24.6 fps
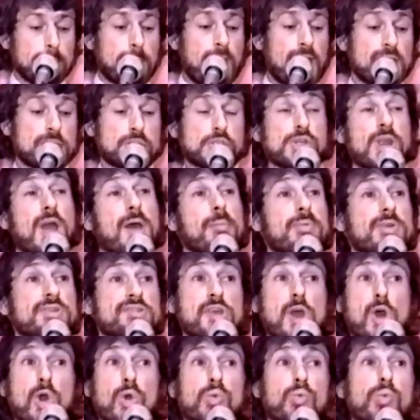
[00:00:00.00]
At a
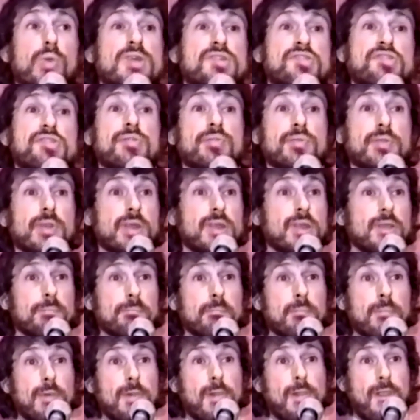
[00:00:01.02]
Shabbaton recently,
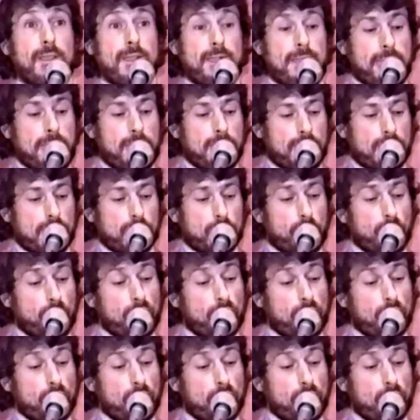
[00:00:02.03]
a